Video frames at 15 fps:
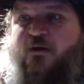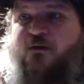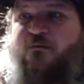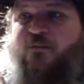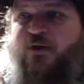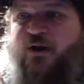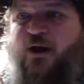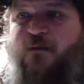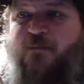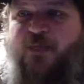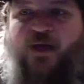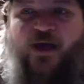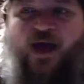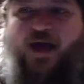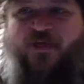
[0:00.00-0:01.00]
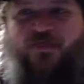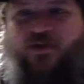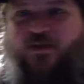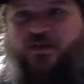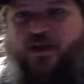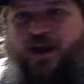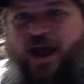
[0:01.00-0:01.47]
But I
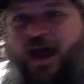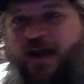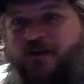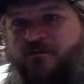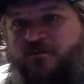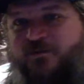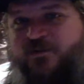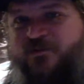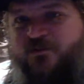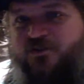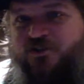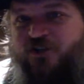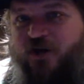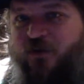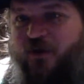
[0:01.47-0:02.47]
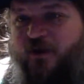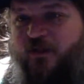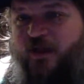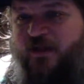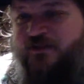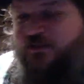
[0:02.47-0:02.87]
think that Adams' showing last